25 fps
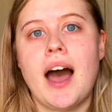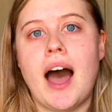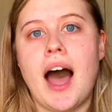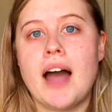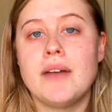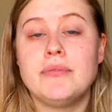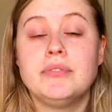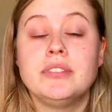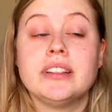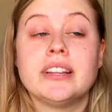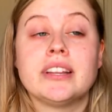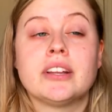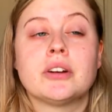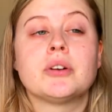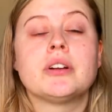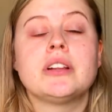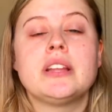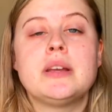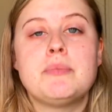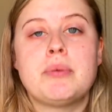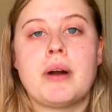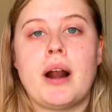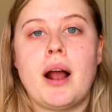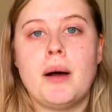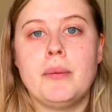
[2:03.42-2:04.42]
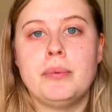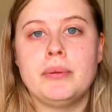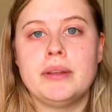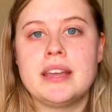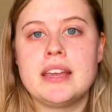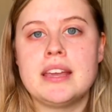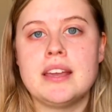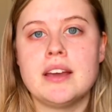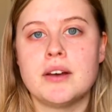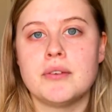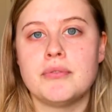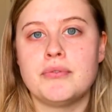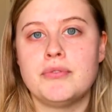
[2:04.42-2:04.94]
I've literally
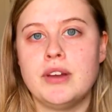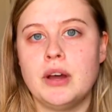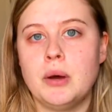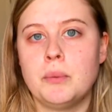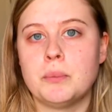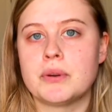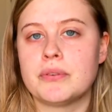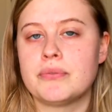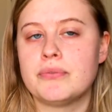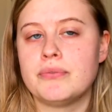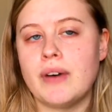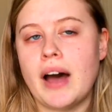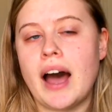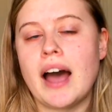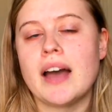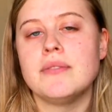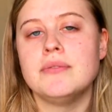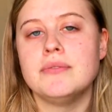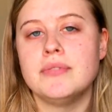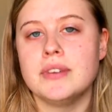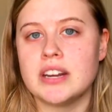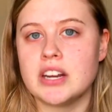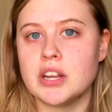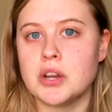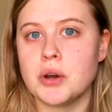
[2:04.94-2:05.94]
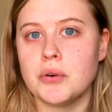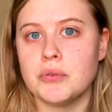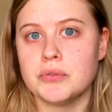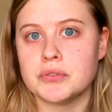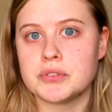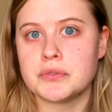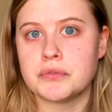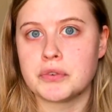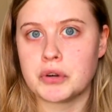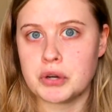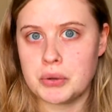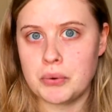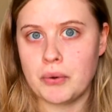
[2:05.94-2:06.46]
probably filmed 5
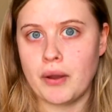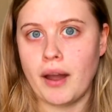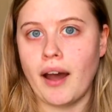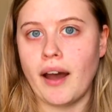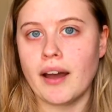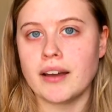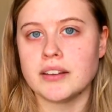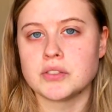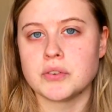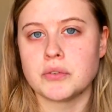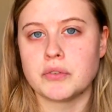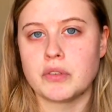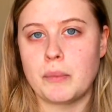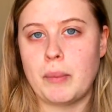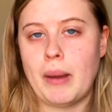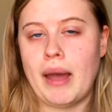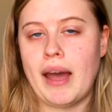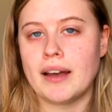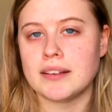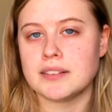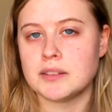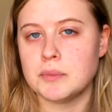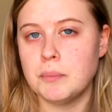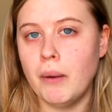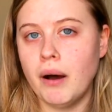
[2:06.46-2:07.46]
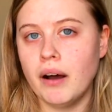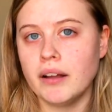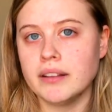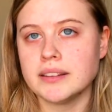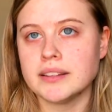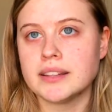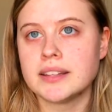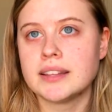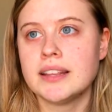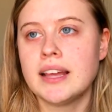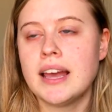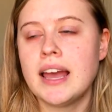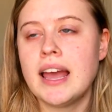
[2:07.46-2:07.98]
videos for you guys over the past
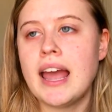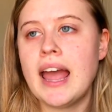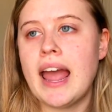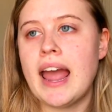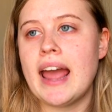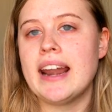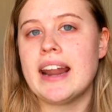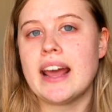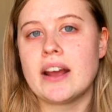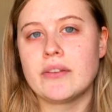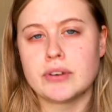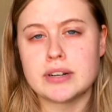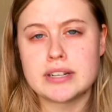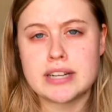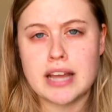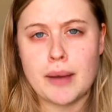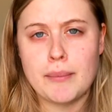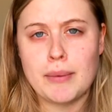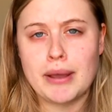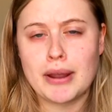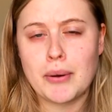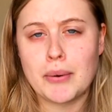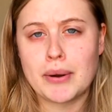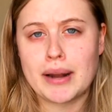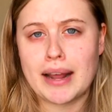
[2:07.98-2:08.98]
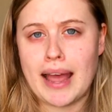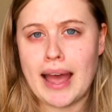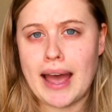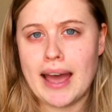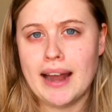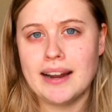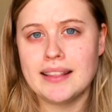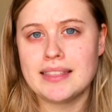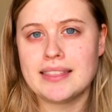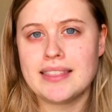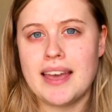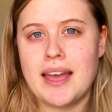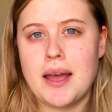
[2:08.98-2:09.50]
month, and every time I go to
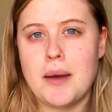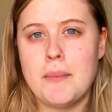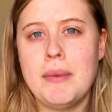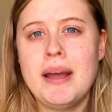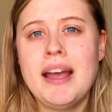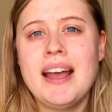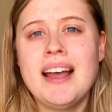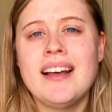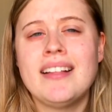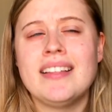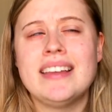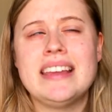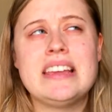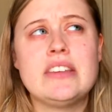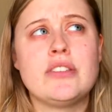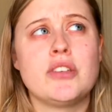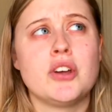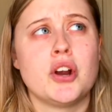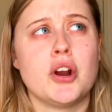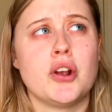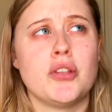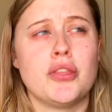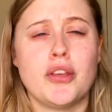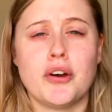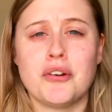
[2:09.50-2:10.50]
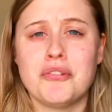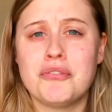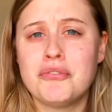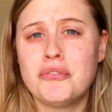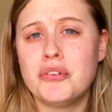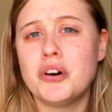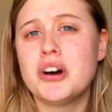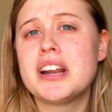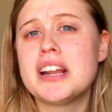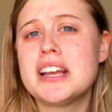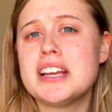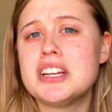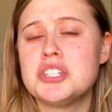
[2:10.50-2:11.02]
edit them, either the
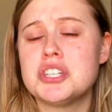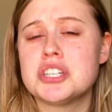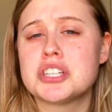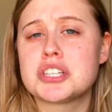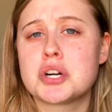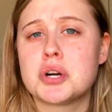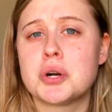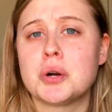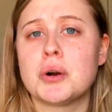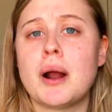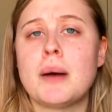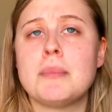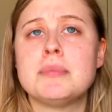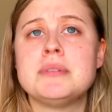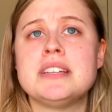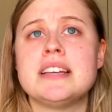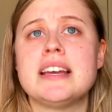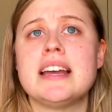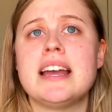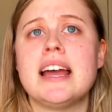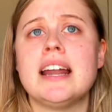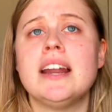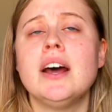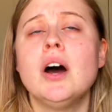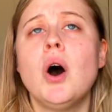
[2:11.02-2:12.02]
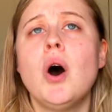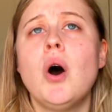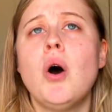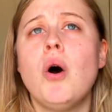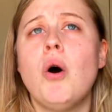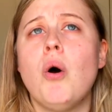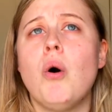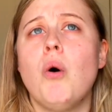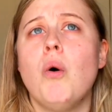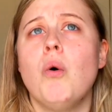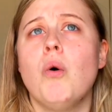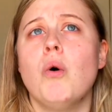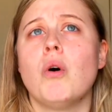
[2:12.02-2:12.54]
footage is corrupted
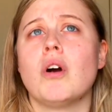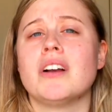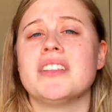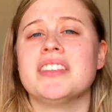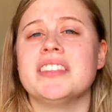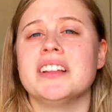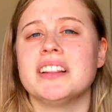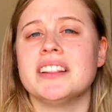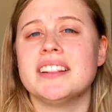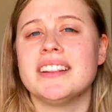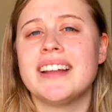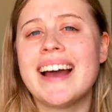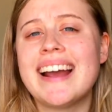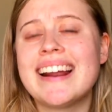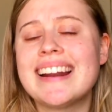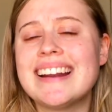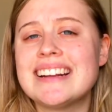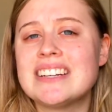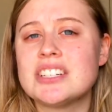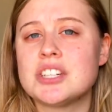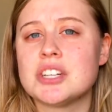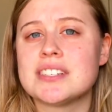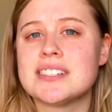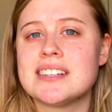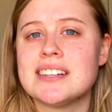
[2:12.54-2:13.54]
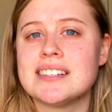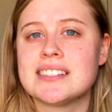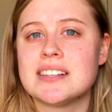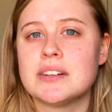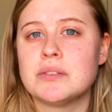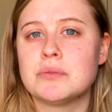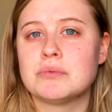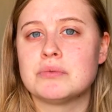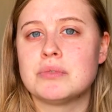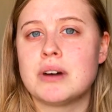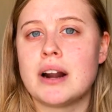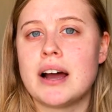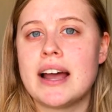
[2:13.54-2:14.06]
or the lighting just
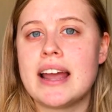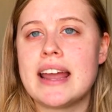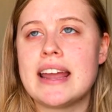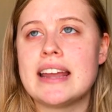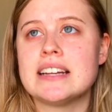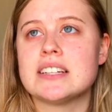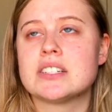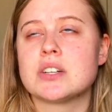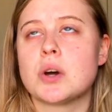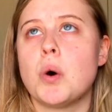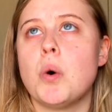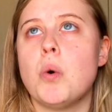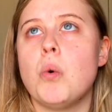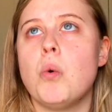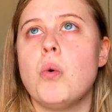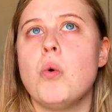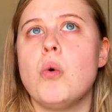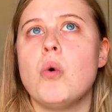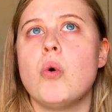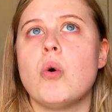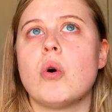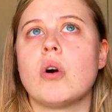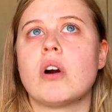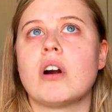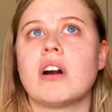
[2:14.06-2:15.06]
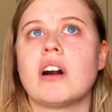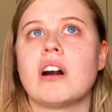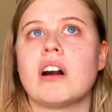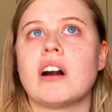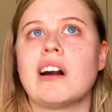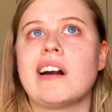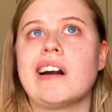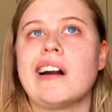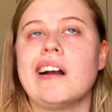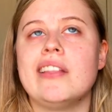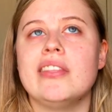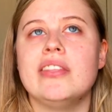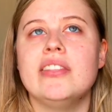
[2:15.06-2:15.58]
isn't right
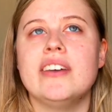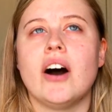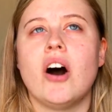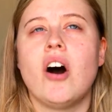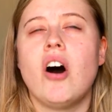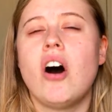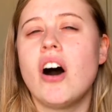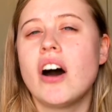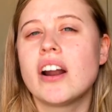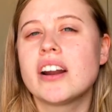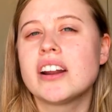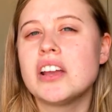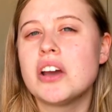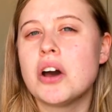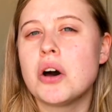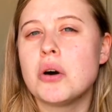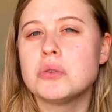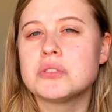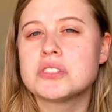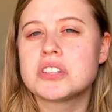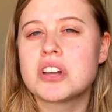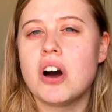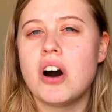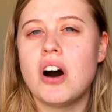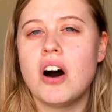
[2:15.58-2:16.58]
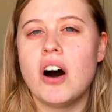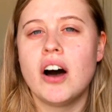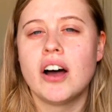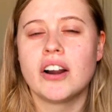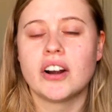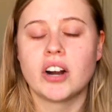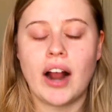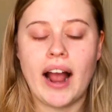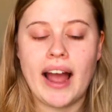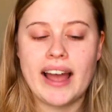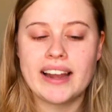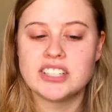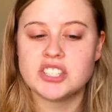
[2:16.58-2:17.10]
or the audio's gone,
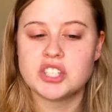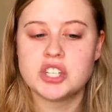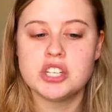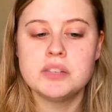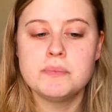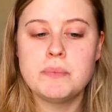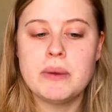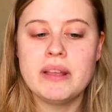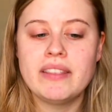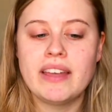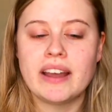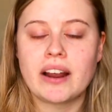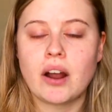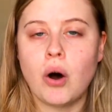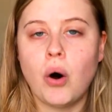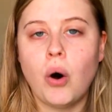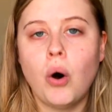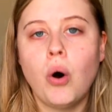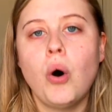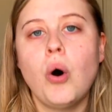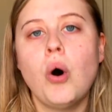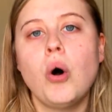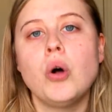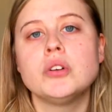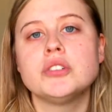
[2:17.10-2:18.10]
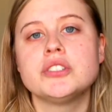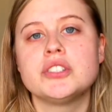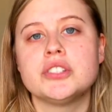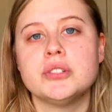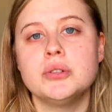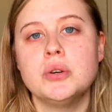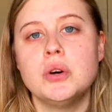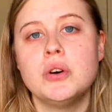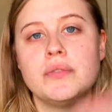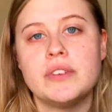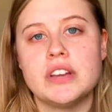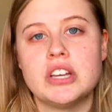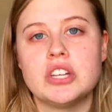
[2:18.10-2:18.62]
or it's just been like a whole
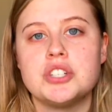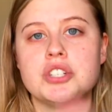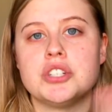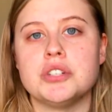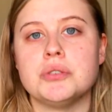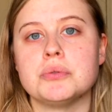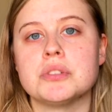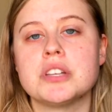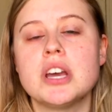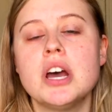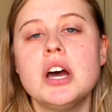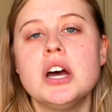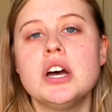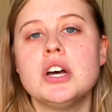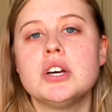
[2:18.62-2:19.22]
slew of issues.